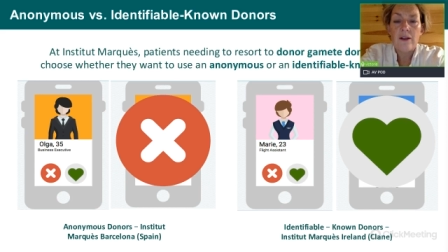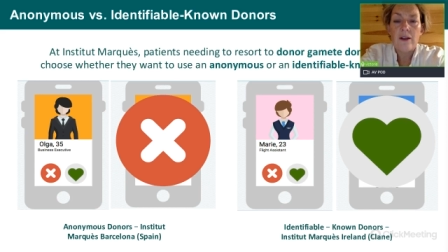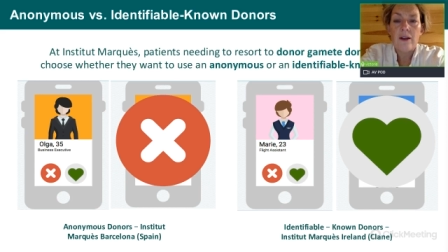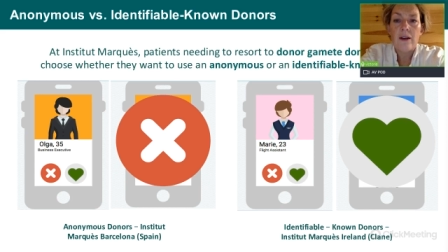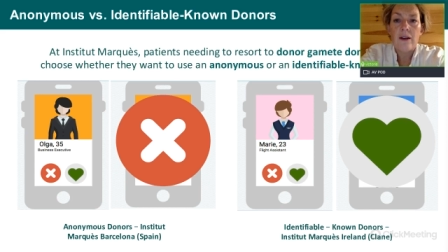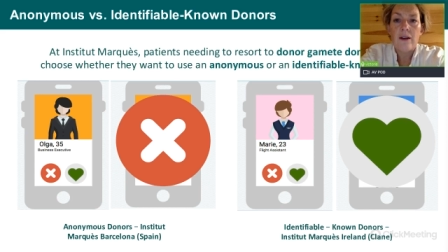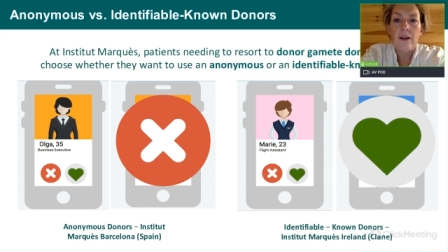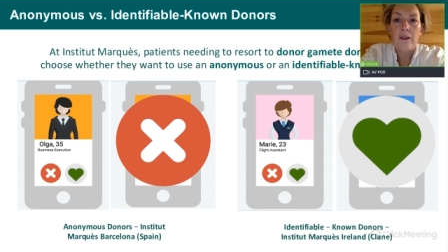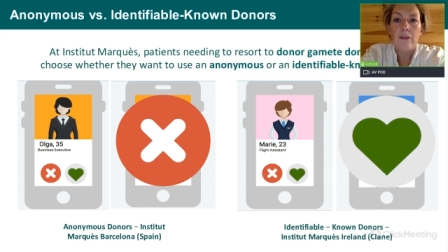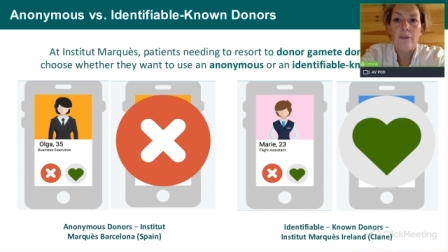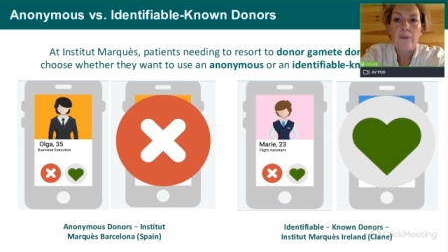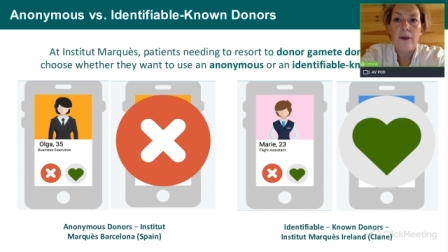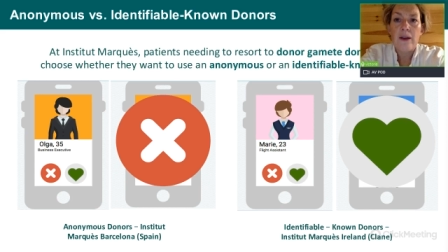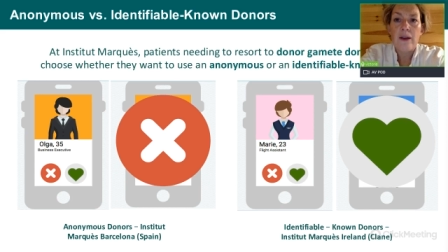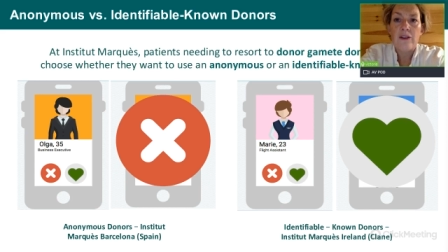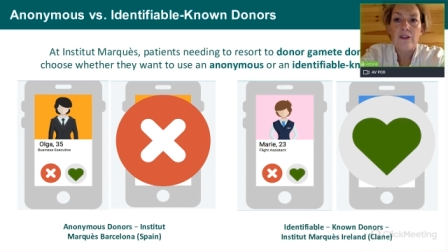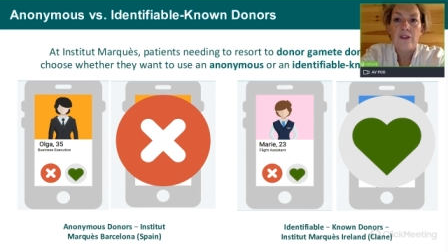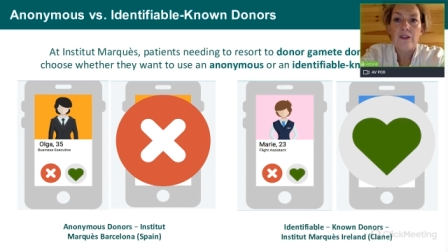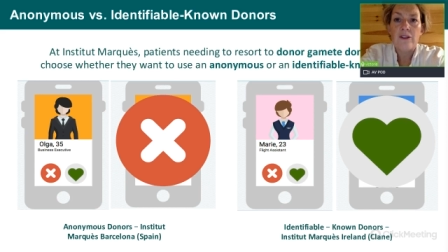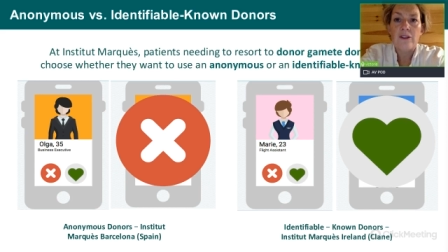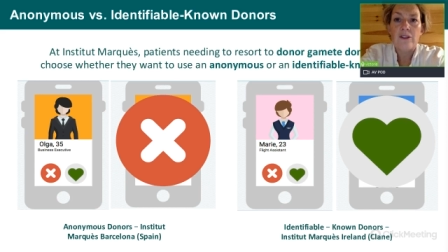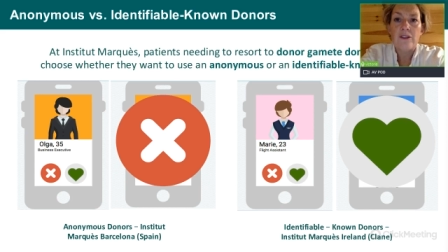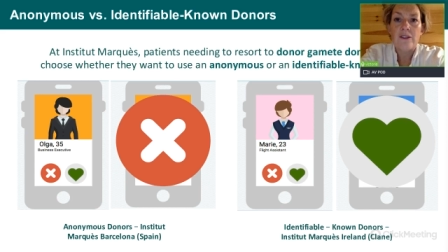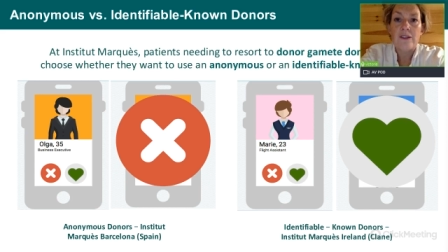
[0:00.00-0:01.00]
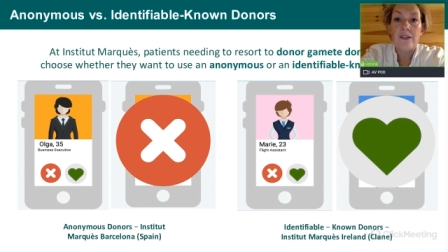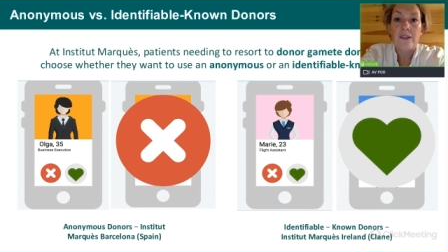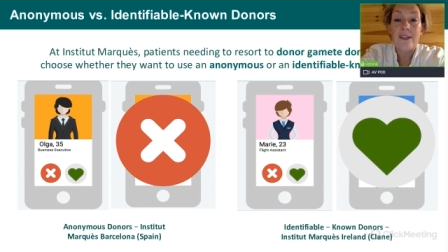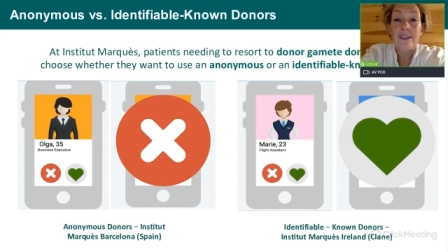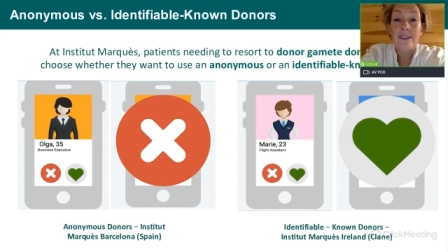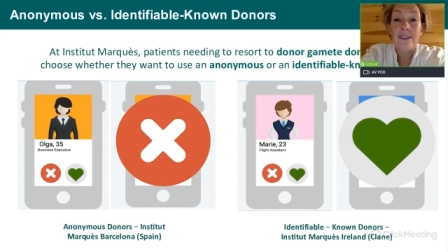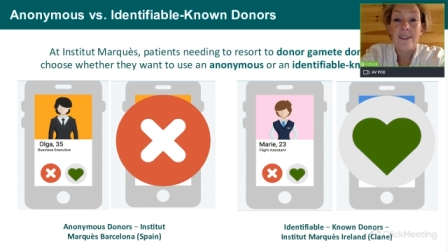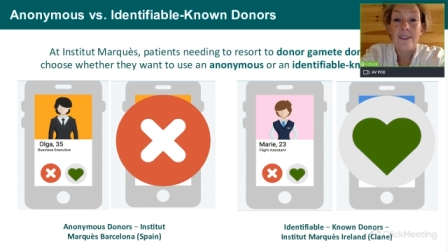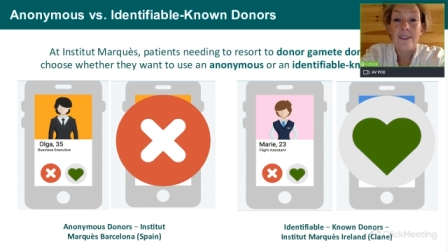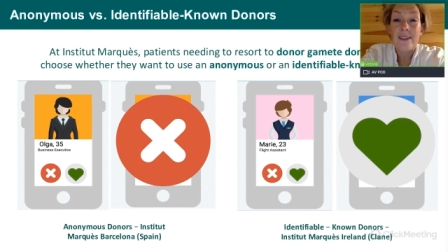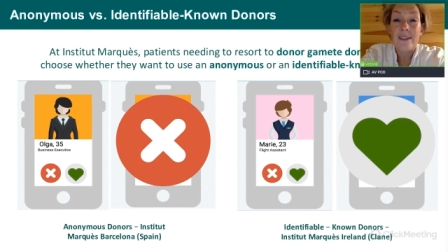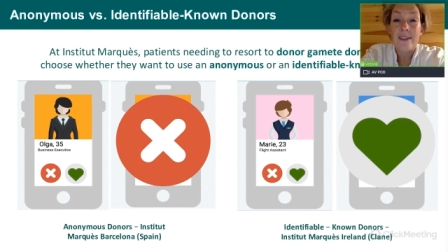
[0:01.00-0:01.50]
uh, the patients
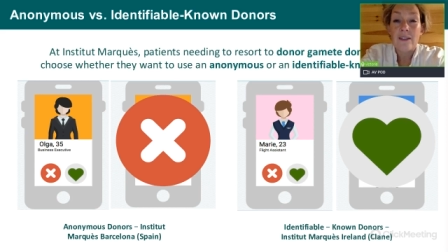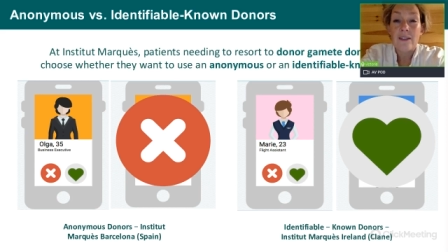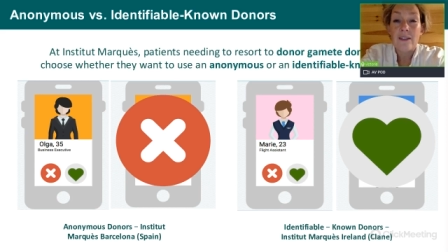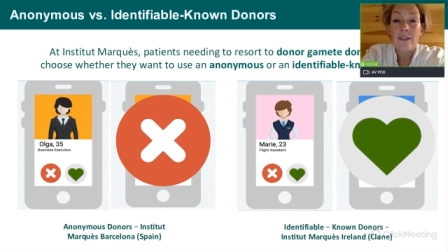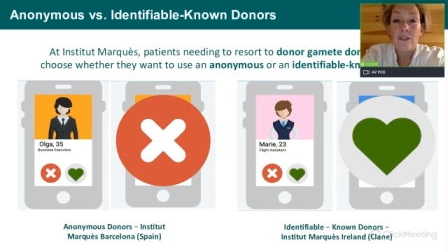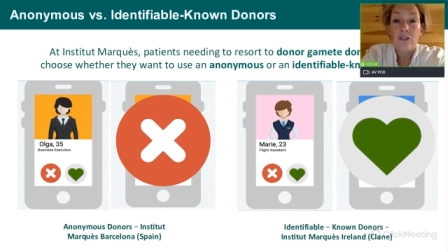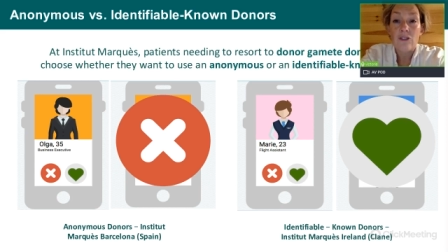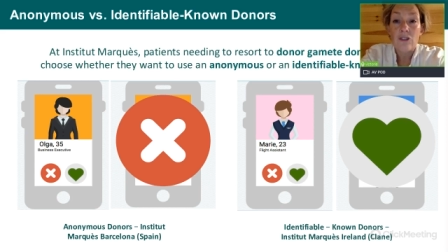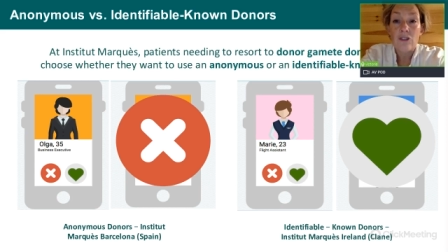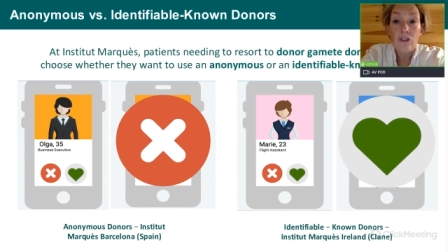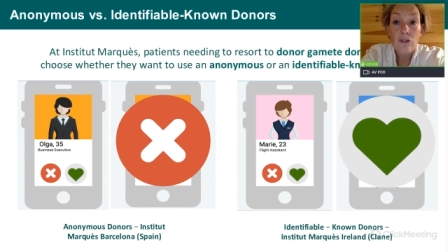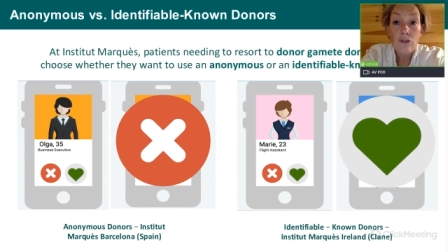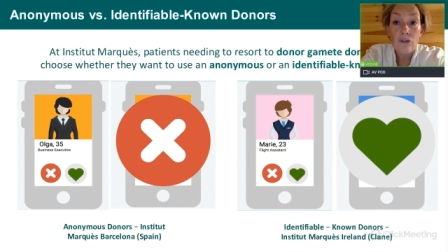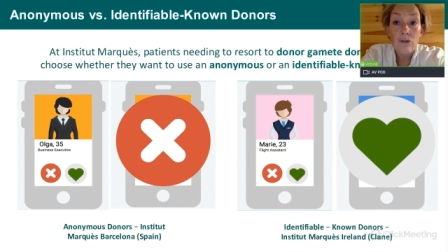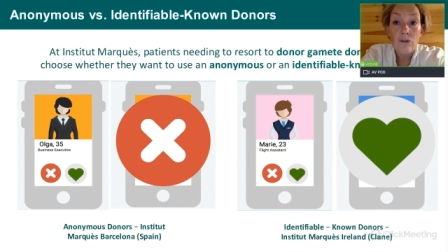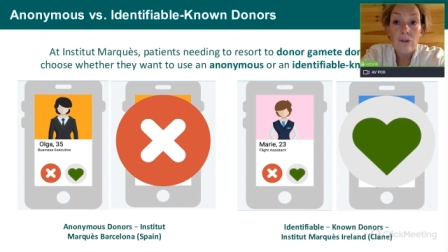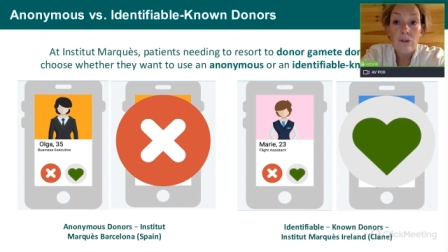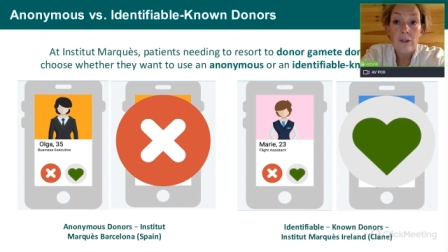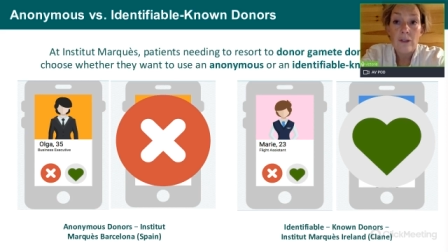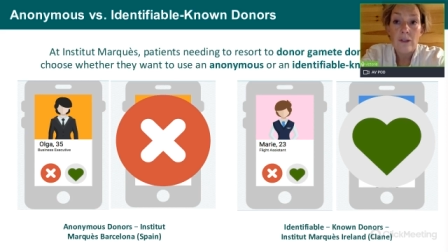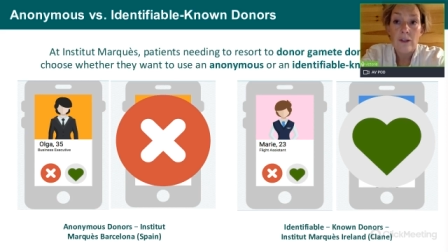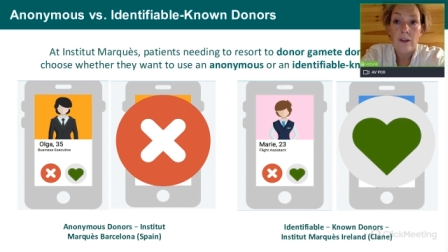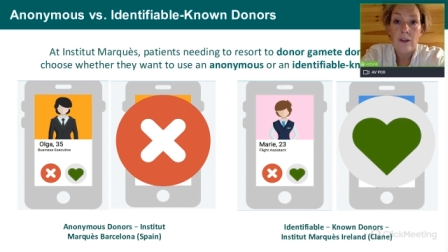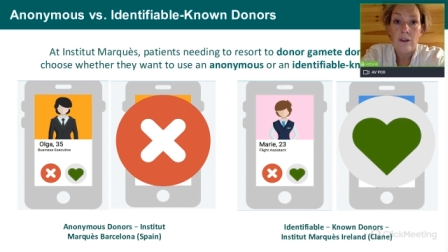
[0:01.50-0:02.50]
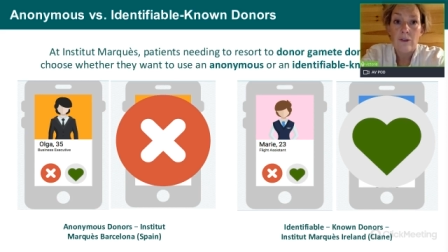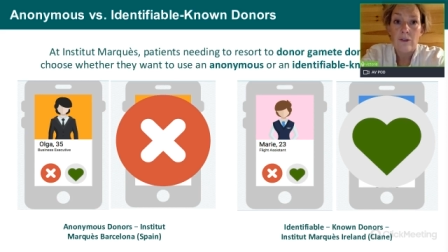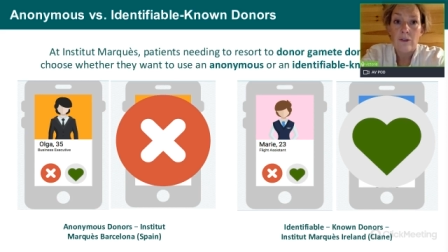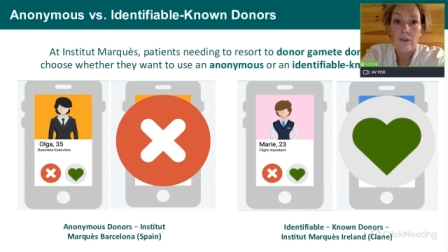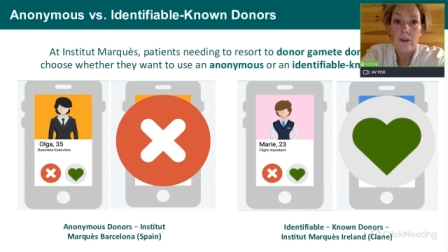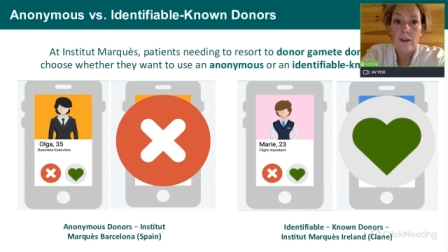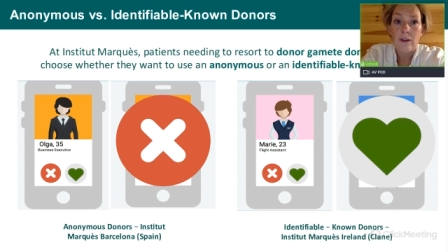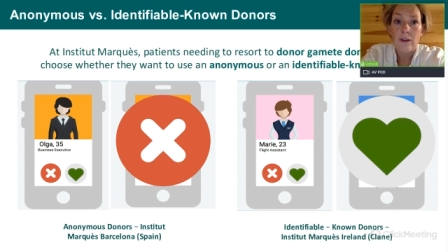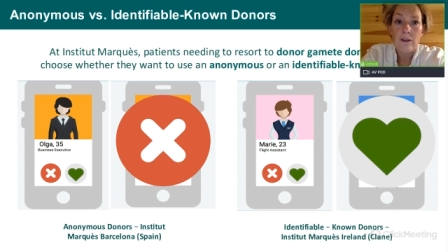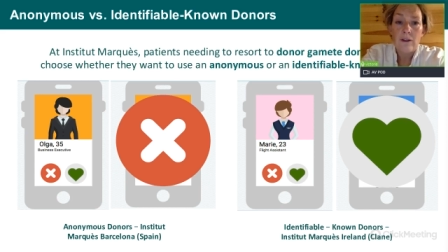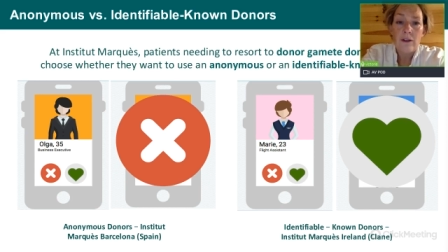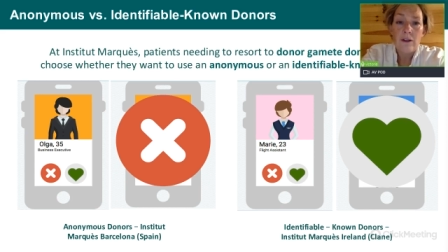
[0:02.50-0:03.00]
can choose the
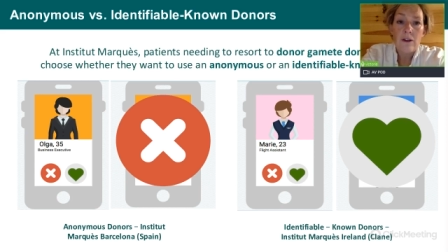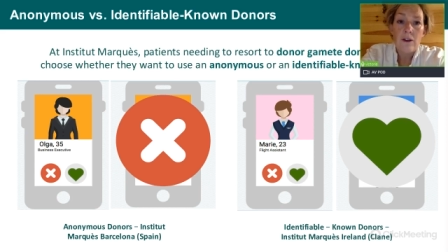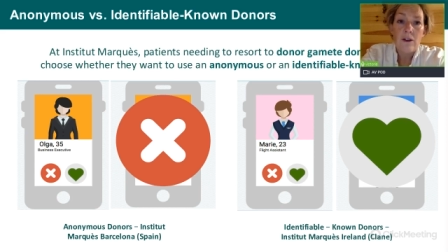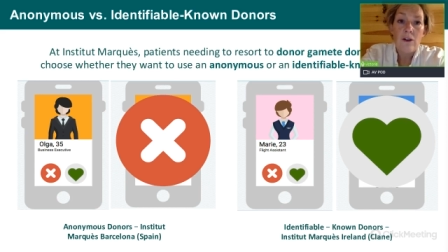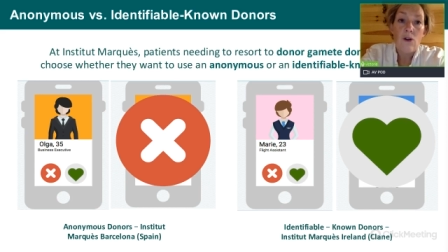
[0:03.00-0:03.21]
donor,